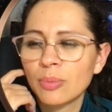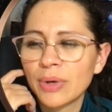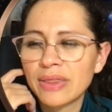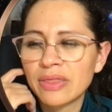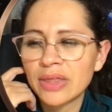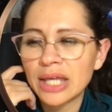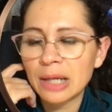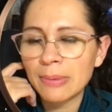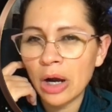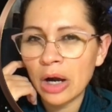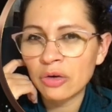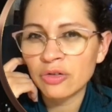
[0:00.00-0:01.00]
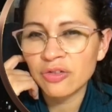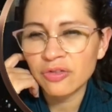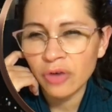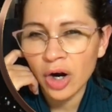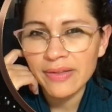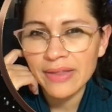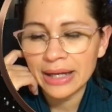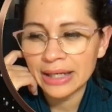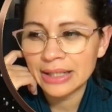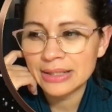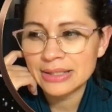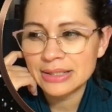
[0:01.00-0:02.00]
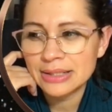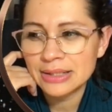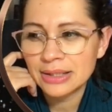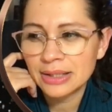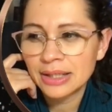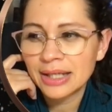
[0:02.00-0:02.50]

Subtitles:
But think about how far that is.